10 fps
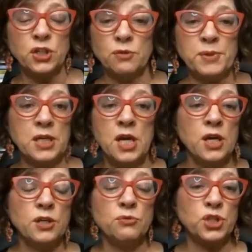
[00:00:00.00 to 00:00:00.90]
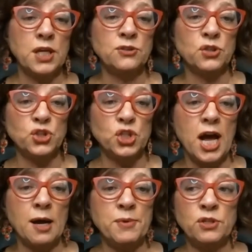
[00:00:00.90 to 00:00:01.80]
It could be you change the
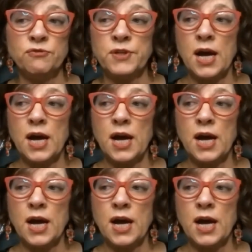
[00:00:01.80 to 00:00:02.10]
job and